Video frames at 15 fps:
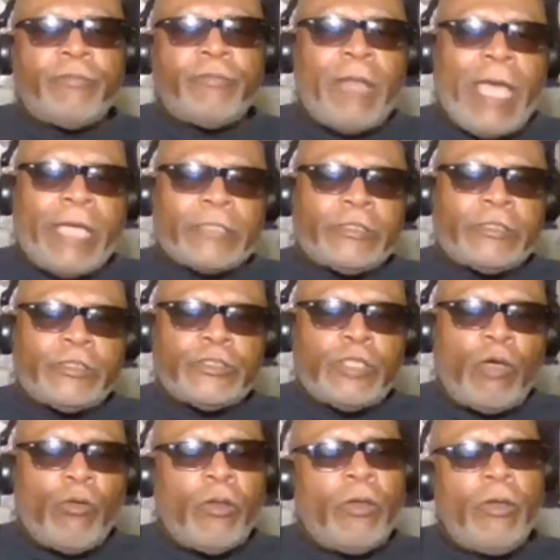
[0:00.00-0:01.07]
for over
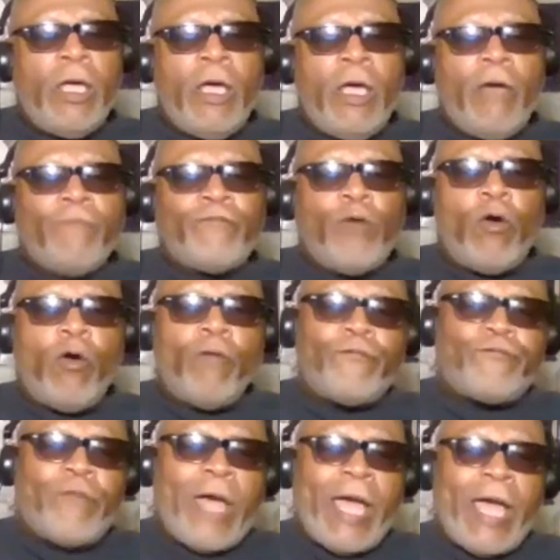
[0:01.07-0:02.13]
5 years. I'm
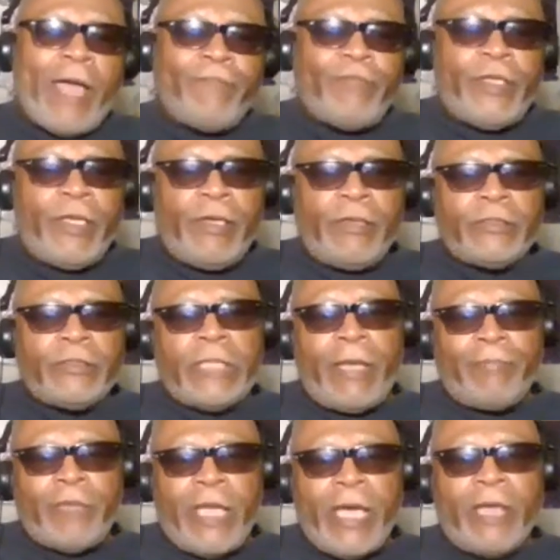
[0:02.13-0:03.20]
now chairman of the board of